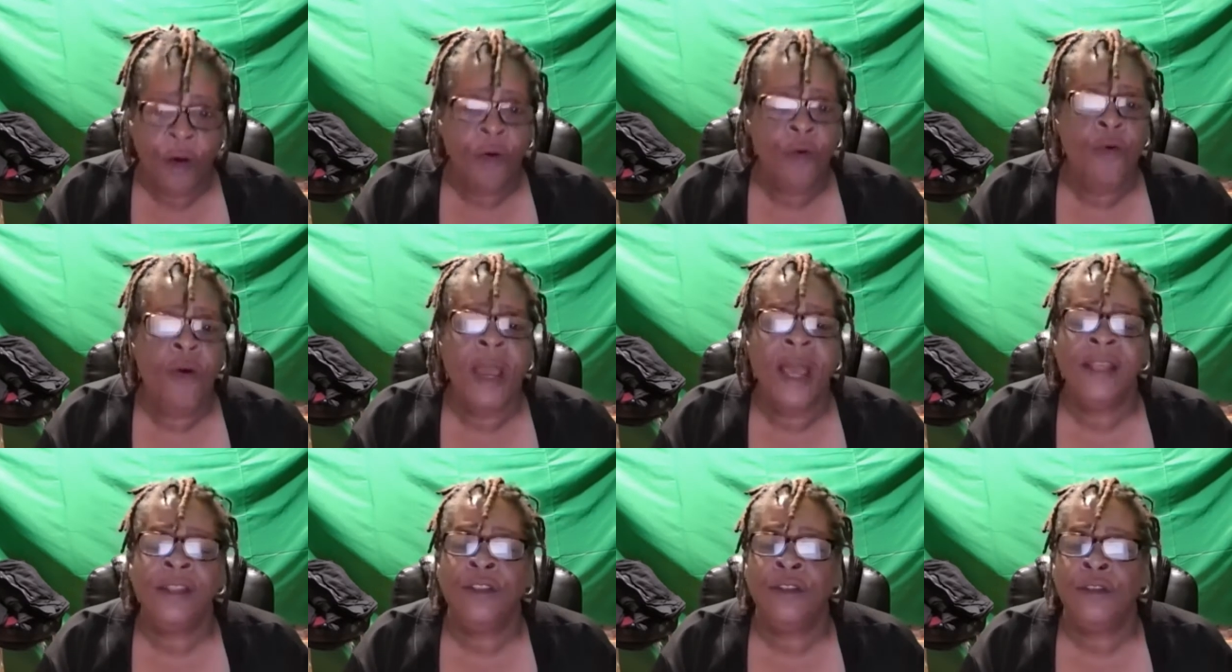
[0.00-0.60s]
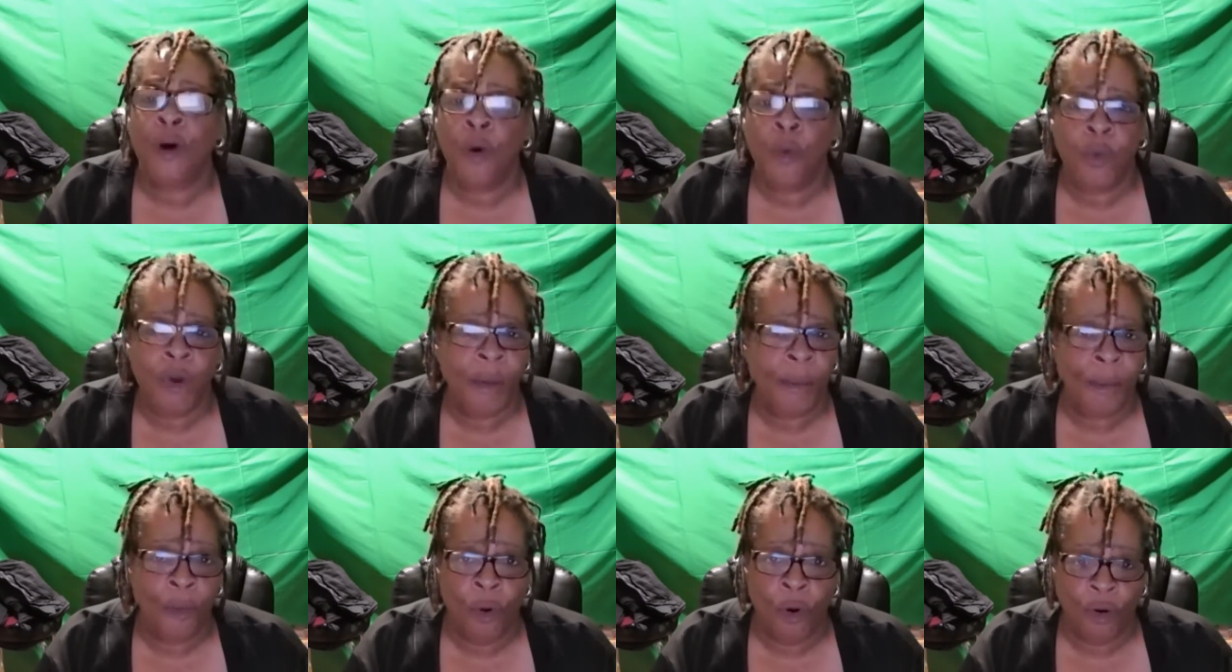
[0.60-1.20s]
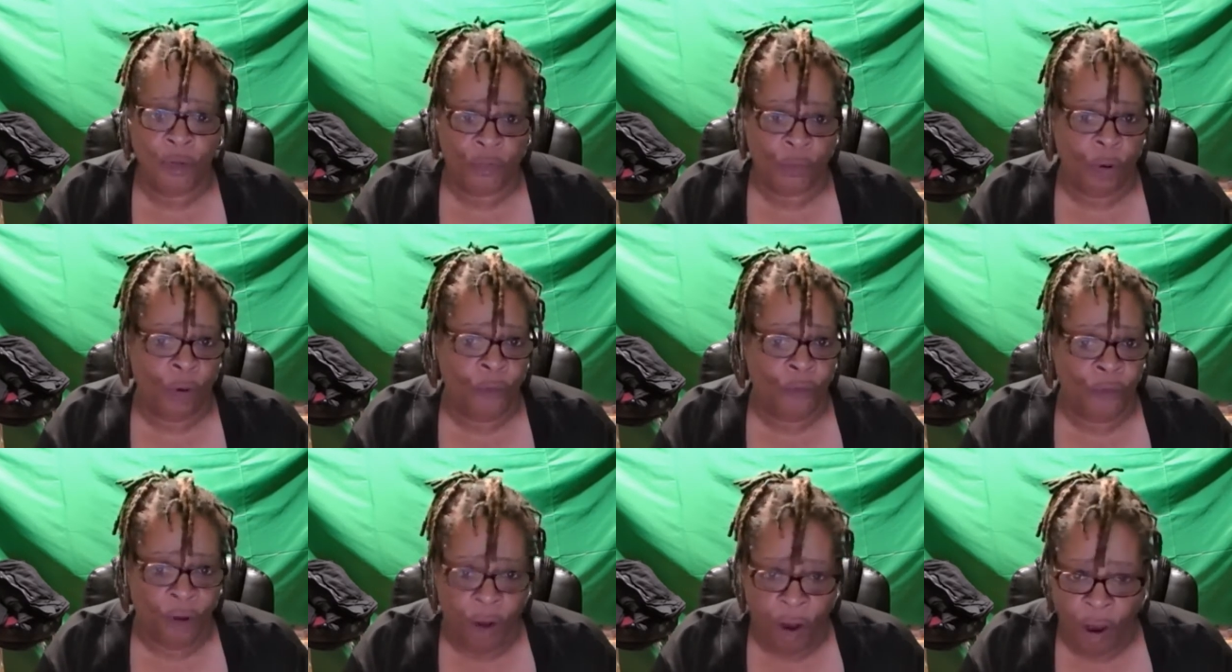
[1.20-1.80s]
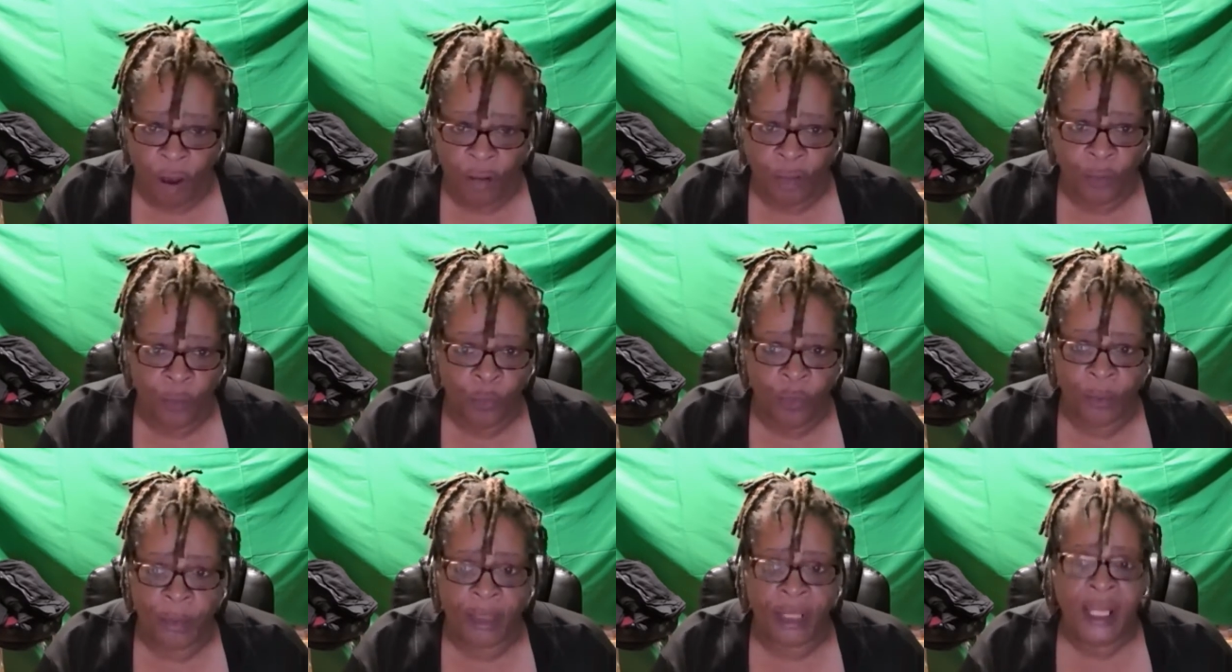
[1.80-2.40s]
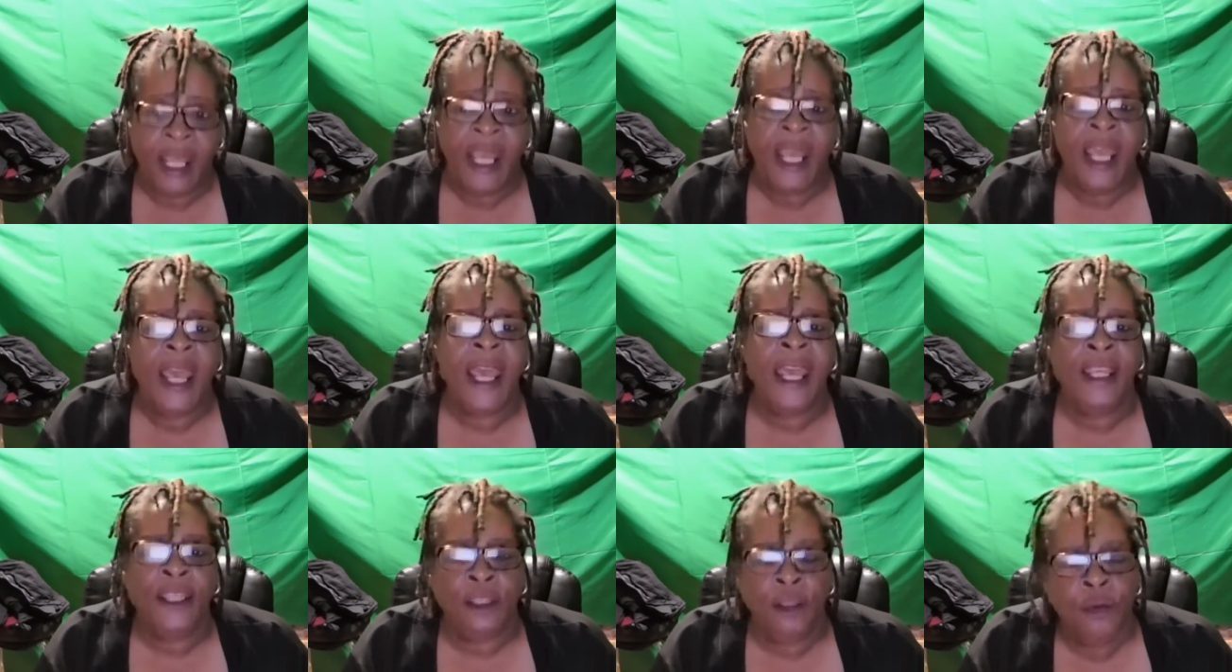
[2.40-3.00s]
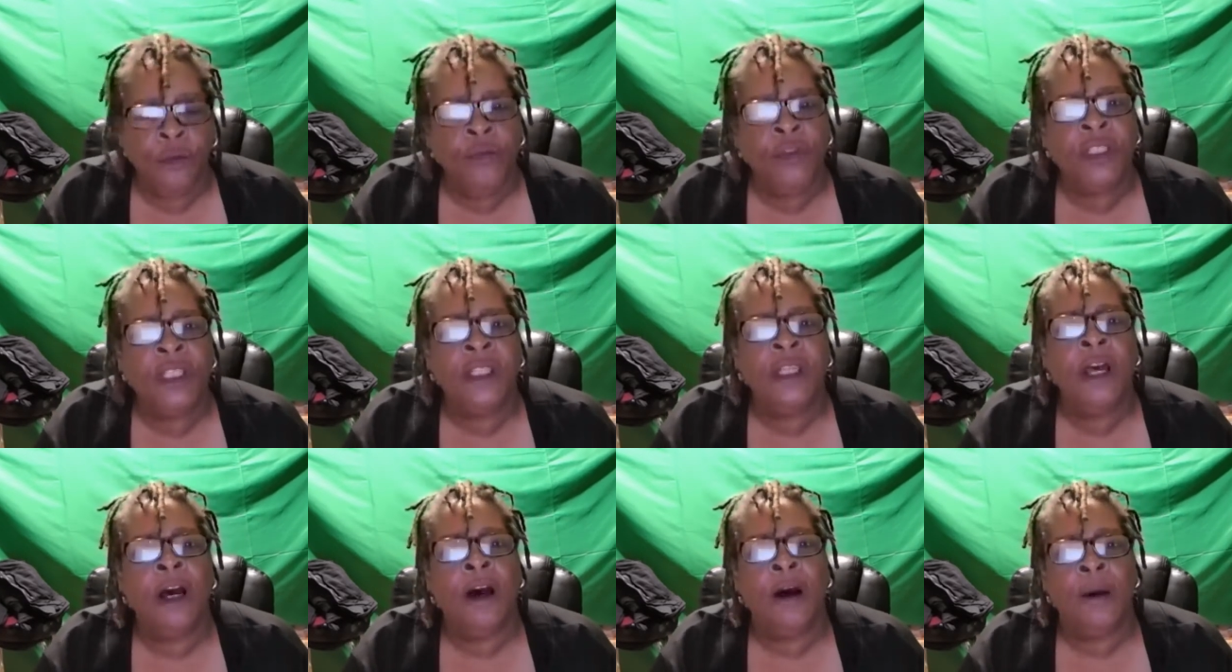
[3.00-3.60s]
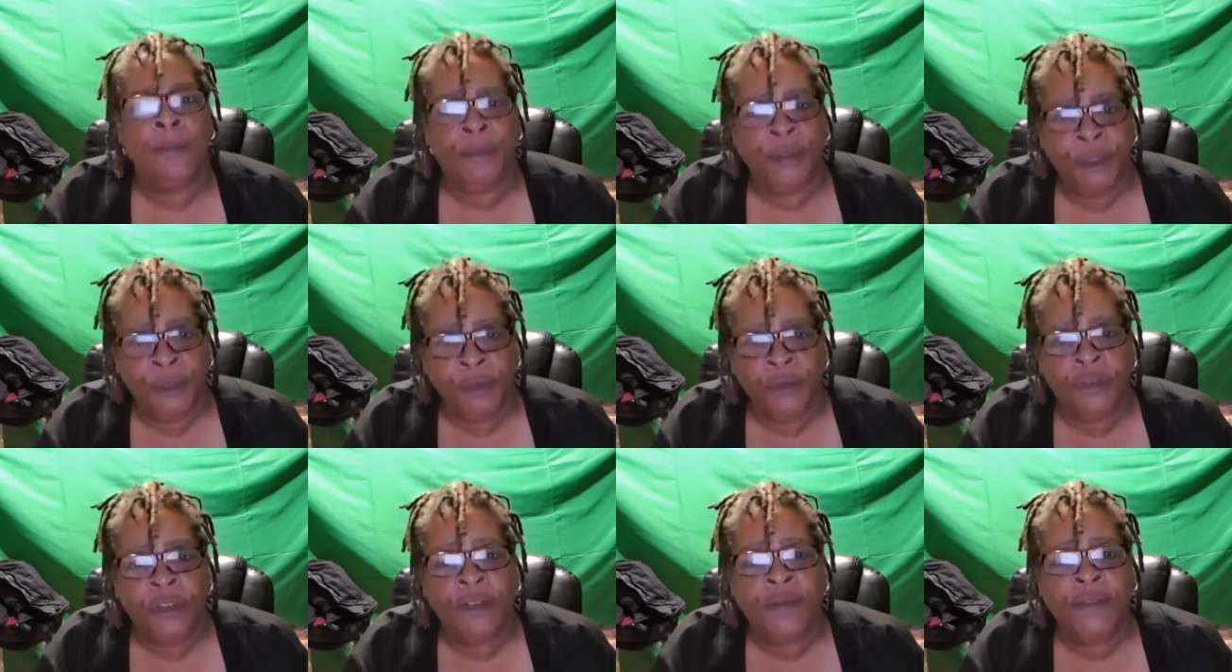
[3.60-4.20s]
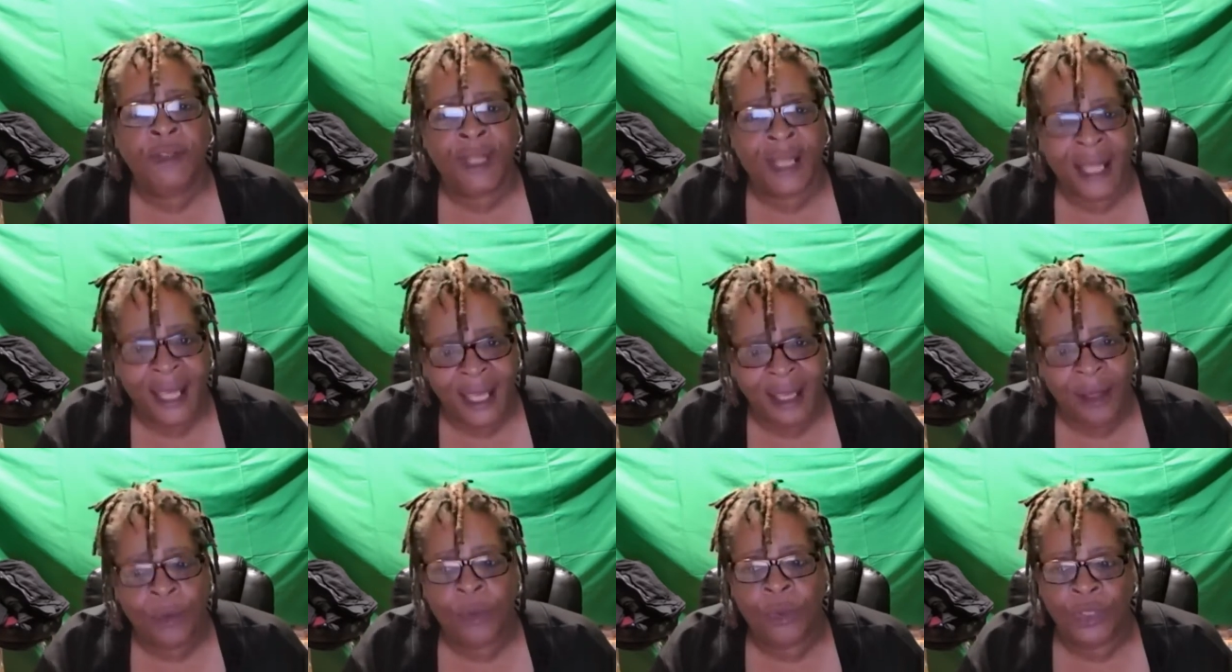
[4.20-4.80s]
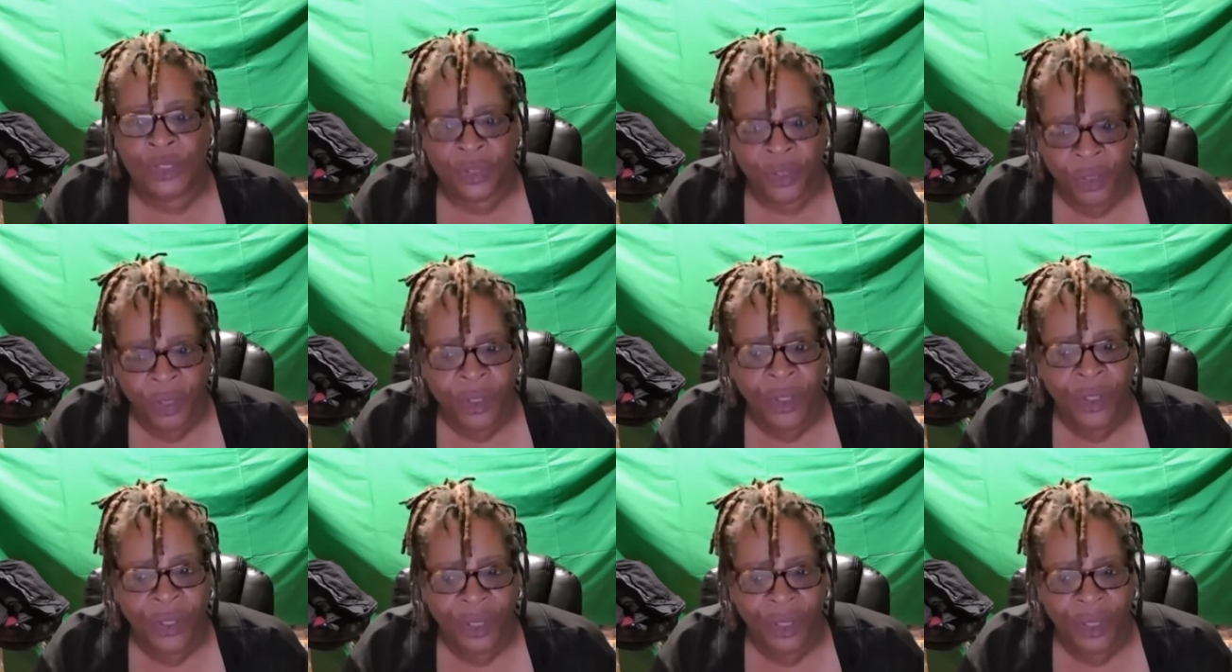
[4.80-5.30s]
who has no remorse over calling women and using abusive language